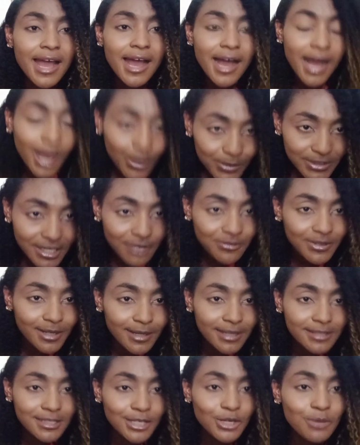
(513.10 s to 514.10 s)
i will
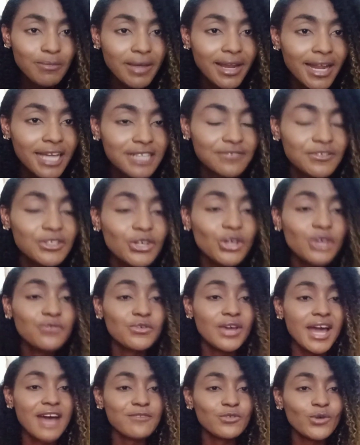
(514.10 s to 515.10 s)
definitely see you in my next video if you
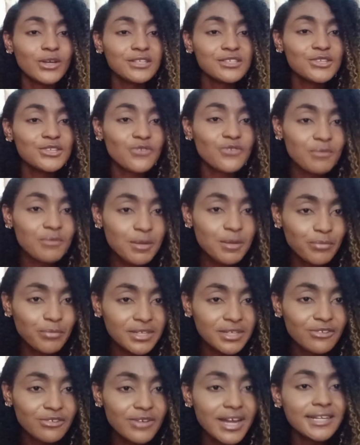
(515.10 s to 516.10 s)
have questions for me put
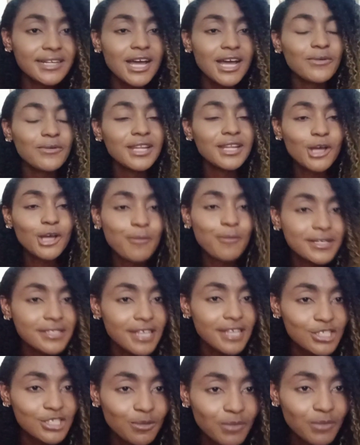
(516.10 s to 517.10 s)
it right down in the comment
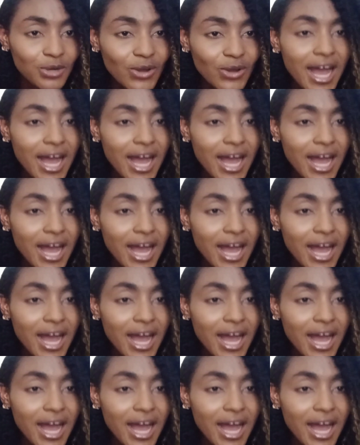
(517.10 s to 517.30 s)
section below